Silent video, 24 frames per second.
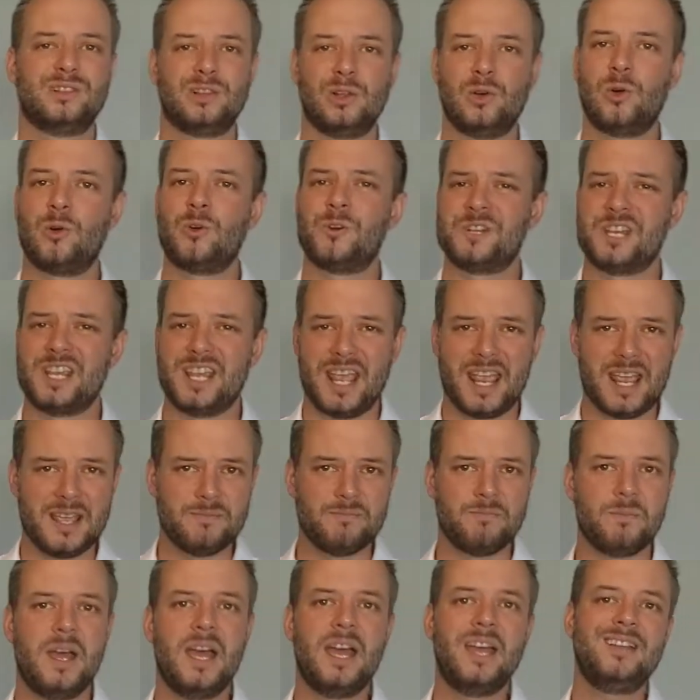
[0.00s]
glory.
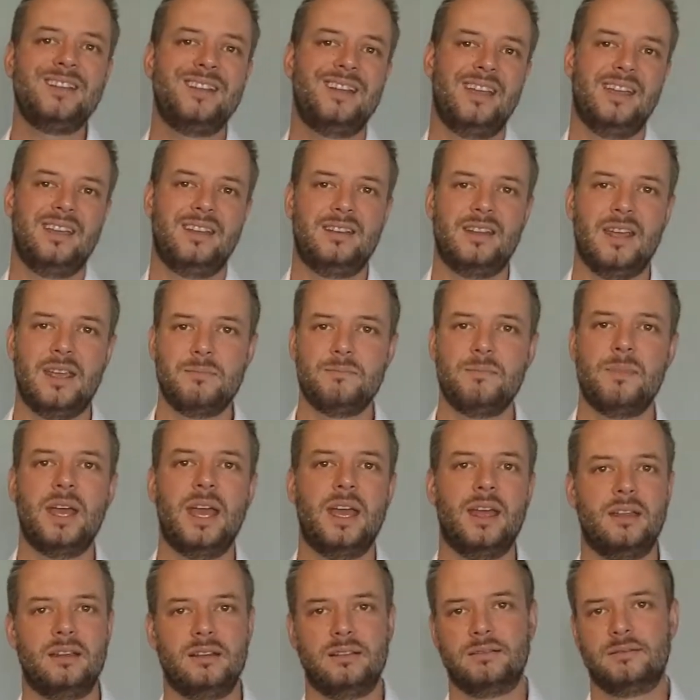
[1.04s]
Amen and
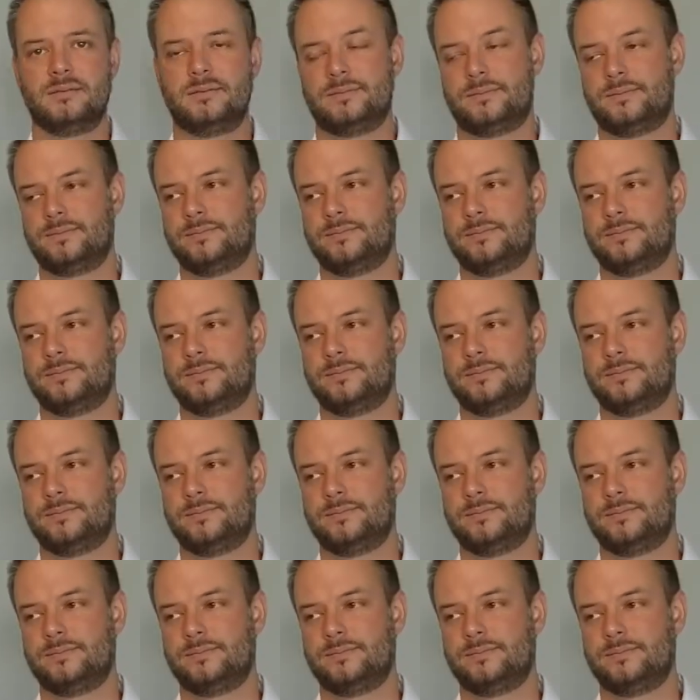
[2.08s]
amen.